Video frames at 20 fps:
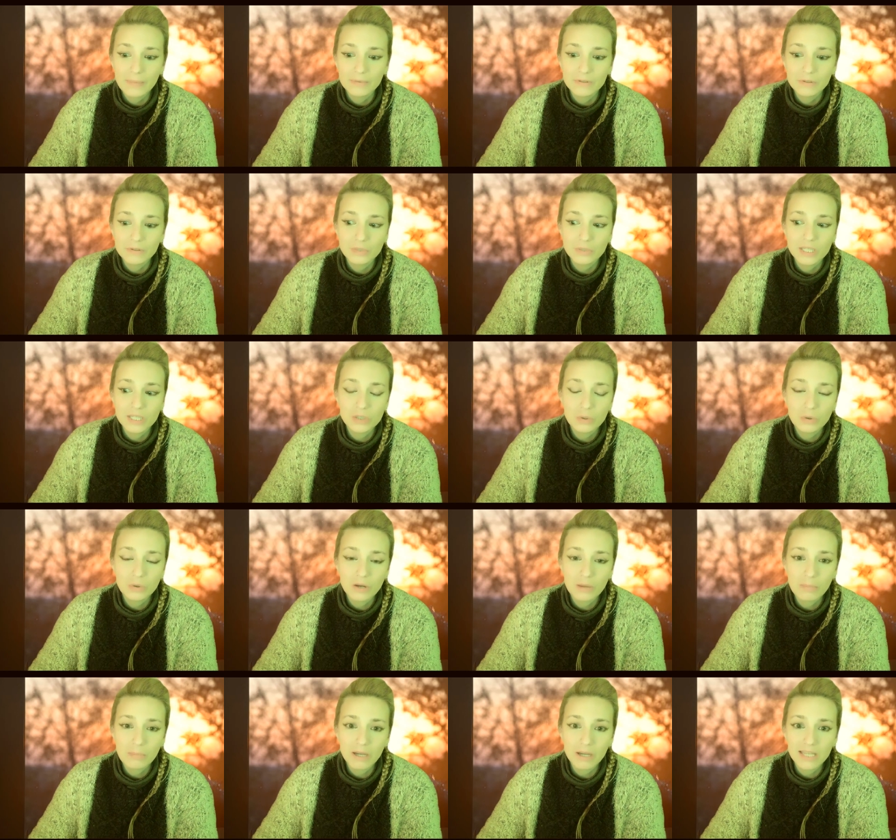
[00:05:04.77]
So they
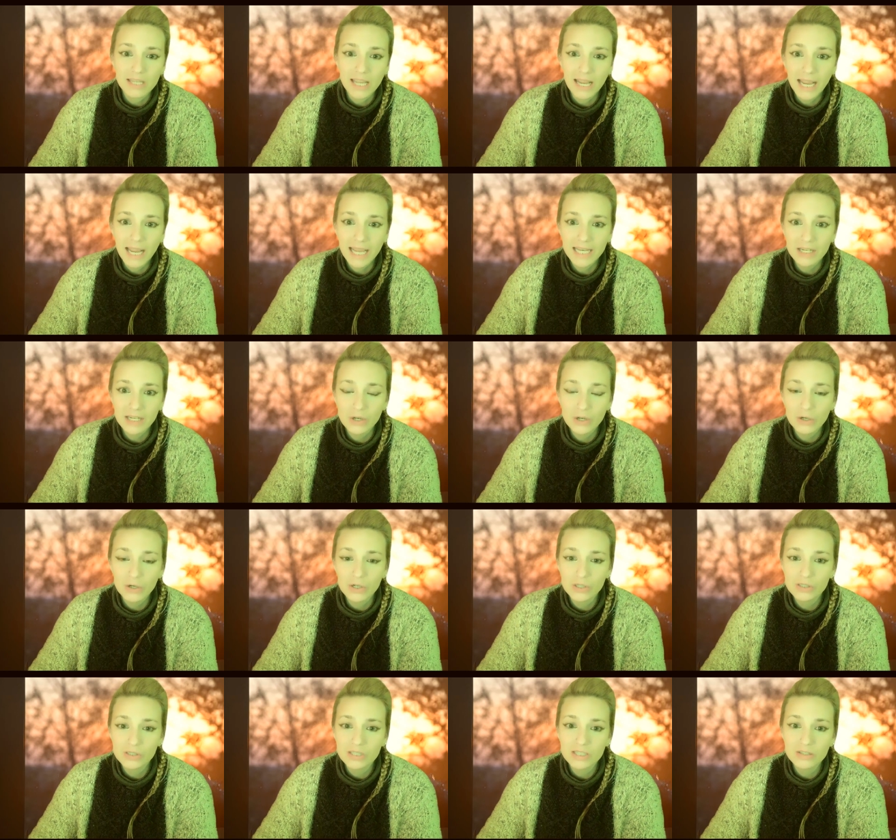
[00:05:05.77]
talk about the
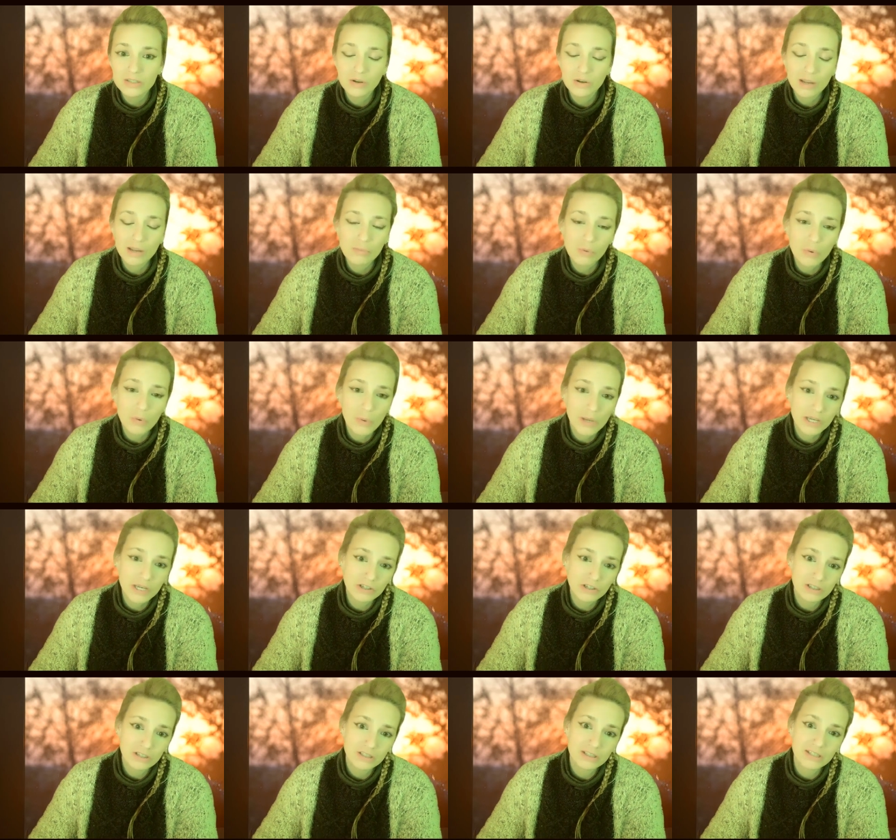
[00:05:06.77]
handlers, these
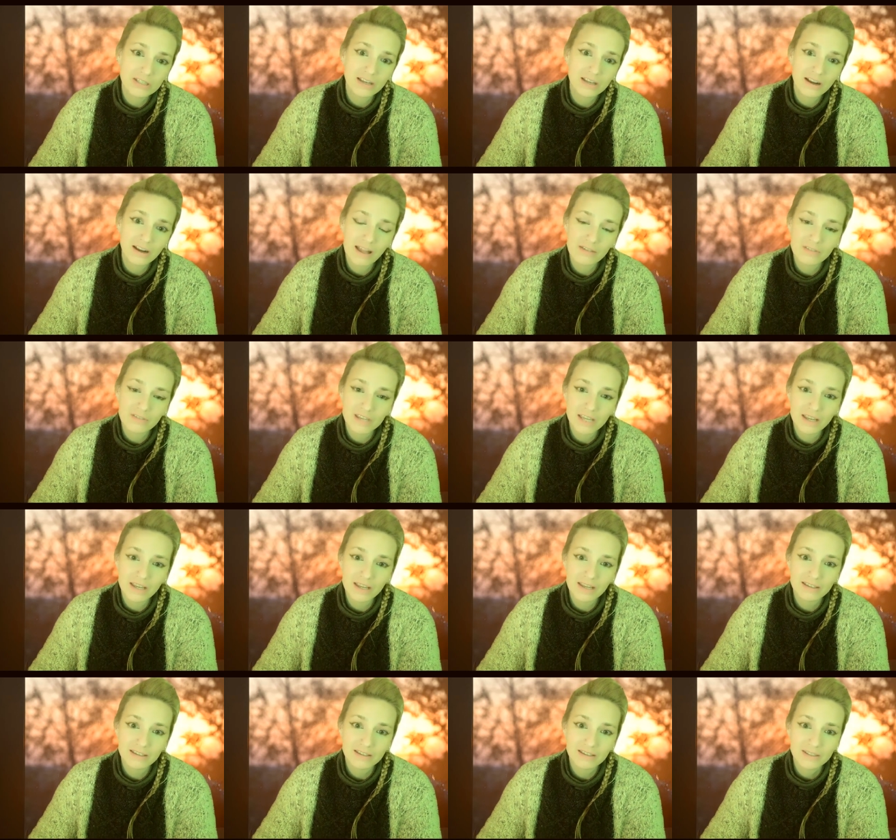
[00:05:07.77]
collaborations they're
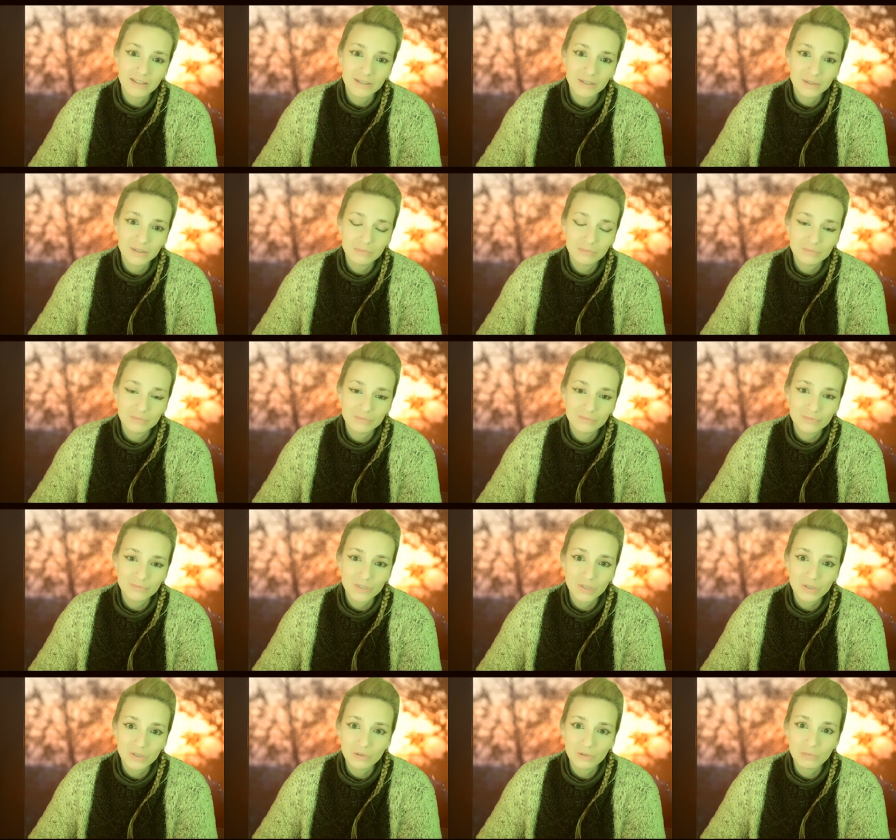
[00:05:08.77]
having,
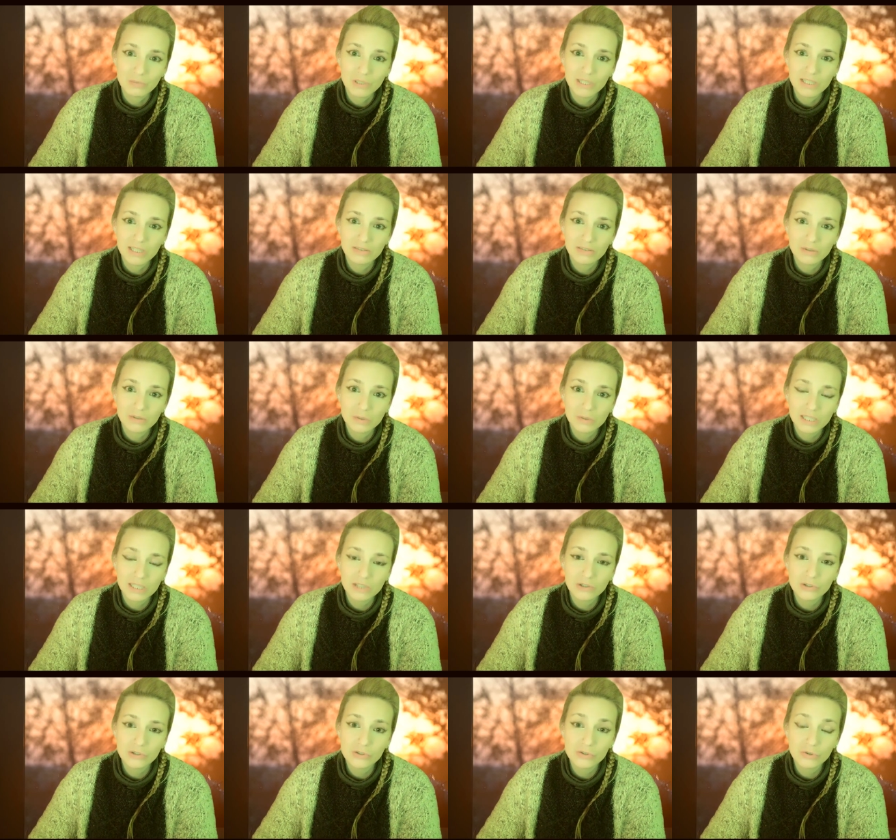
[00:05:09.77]
you know, but it's only
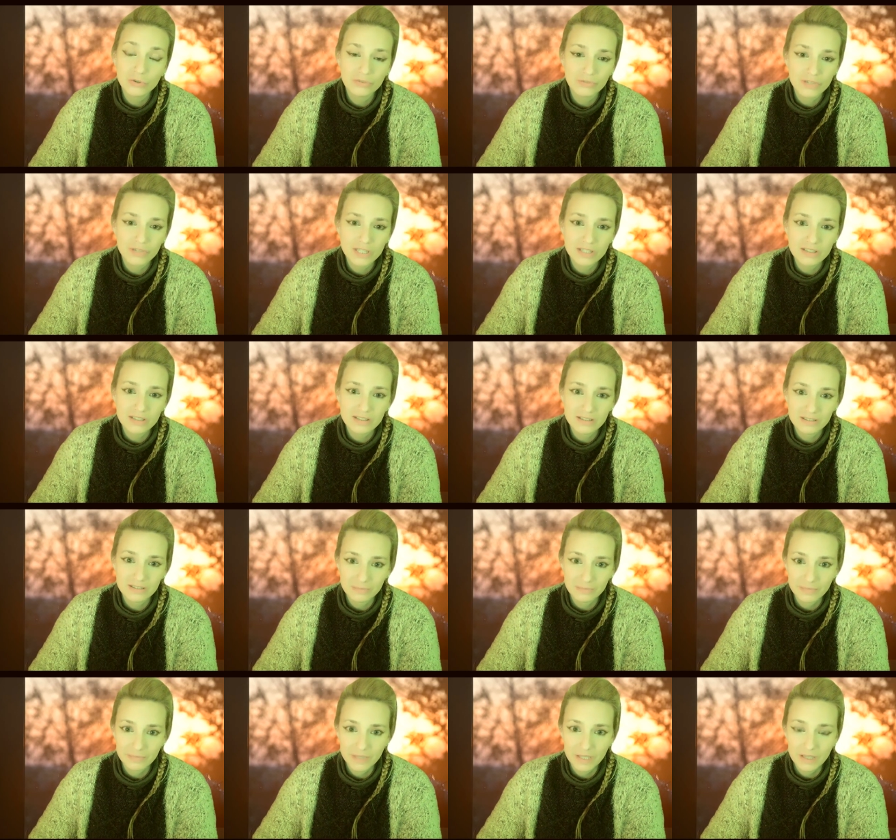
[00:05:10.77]
the surface
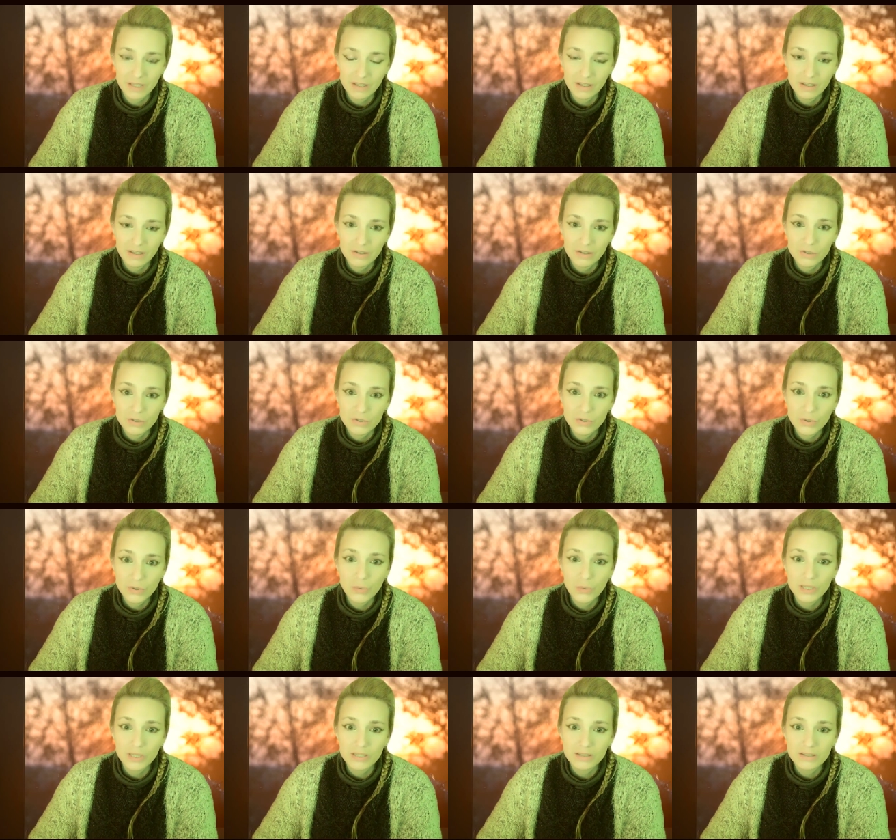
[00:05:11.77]

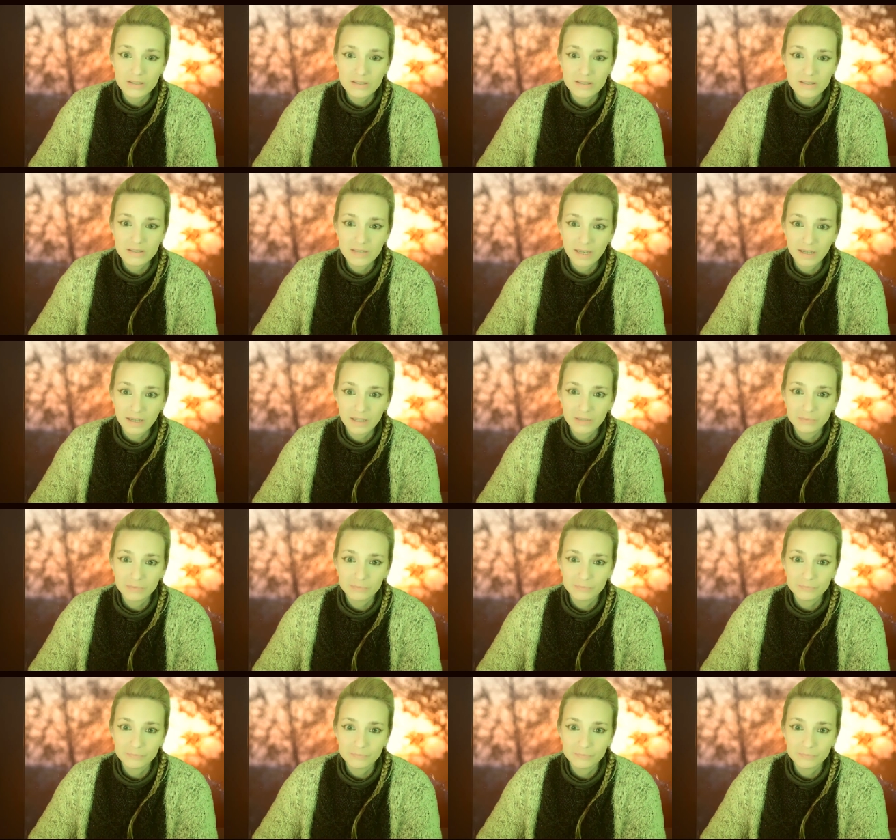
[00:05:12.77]
stories there.